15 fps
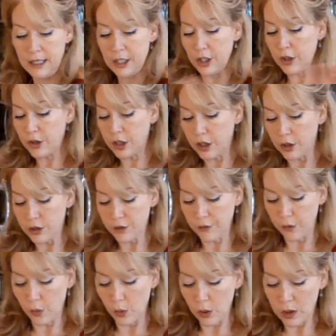You can use
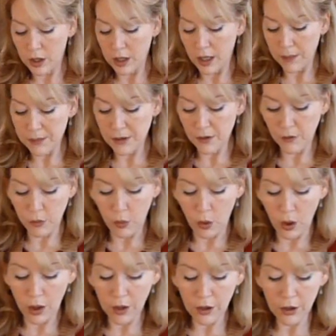4 cups of
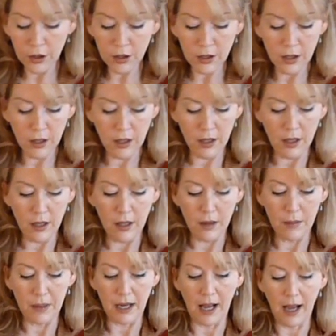water,
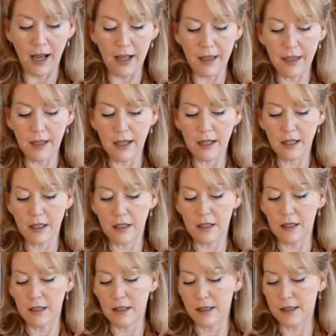but I think
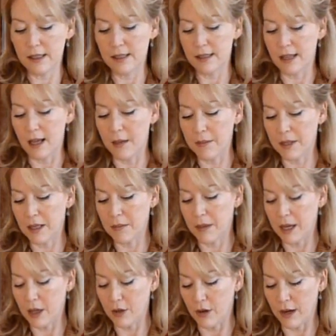since I'm going to
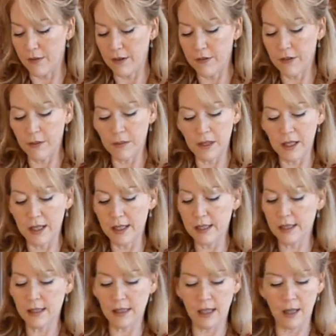make gravy from
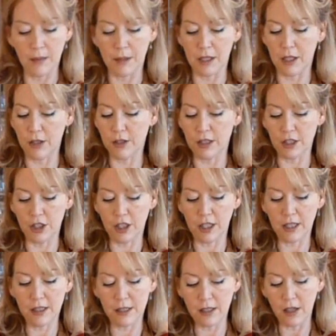this, that I'm going to use the
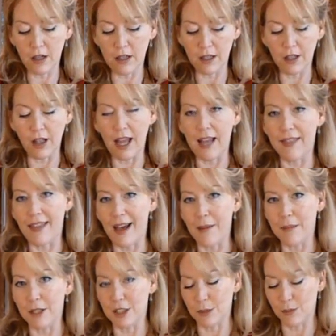chicken stock, and it'll add that
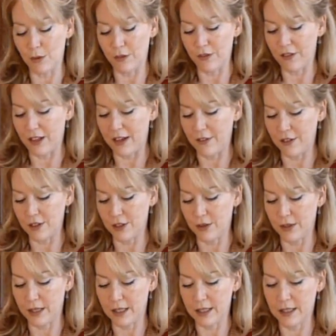much more flavor to
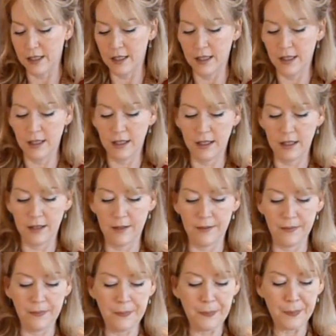it.
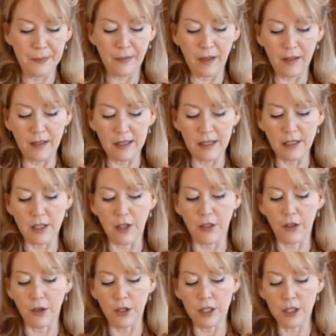This is a
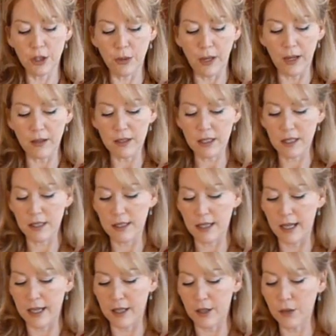32-ounce
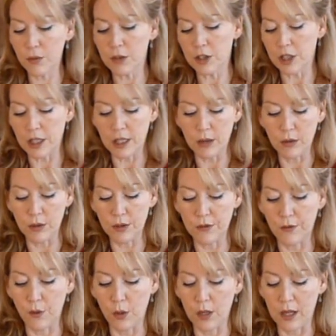container, which equals
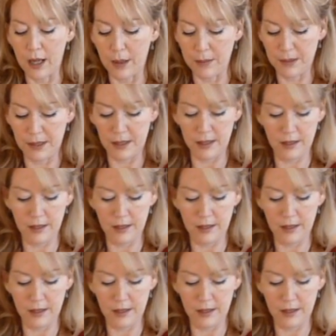4 cups.